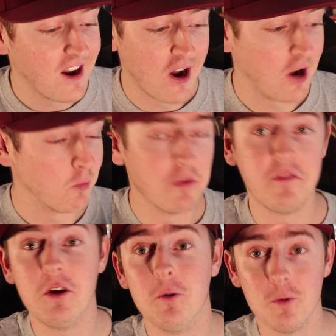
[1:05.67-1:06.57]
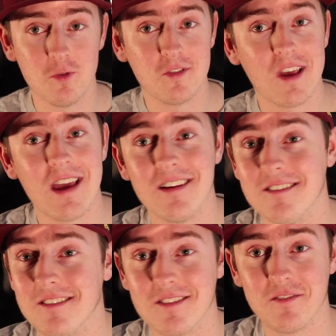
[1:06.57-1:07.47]
uh, reviews and
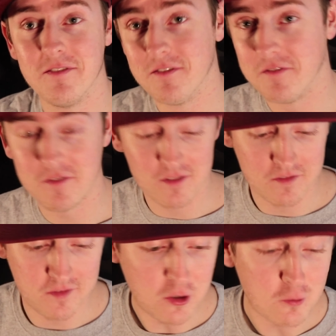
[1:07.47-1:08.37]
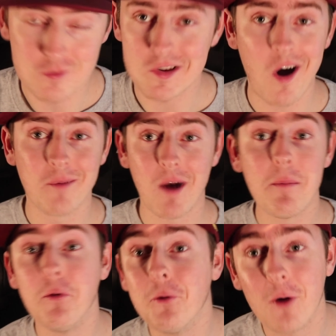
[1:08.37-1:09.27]
views on
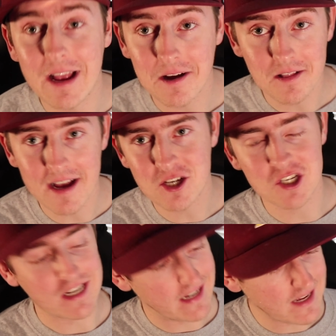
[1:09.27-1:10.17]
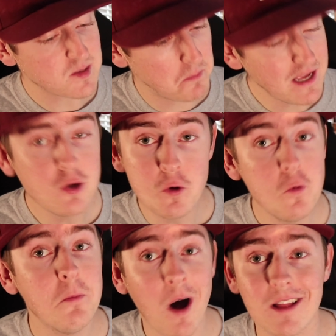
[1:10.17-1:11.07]
my Blu-ray collection, it has been
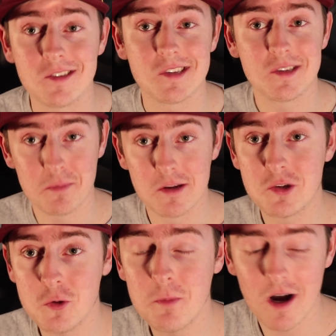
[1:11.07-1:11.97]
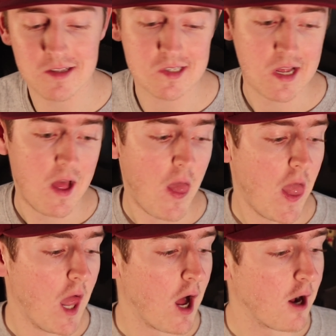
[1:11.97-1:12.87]
two months. It's been two months.
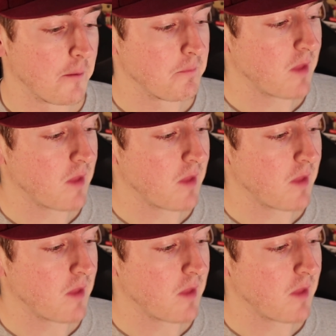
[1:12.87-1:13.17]
Um,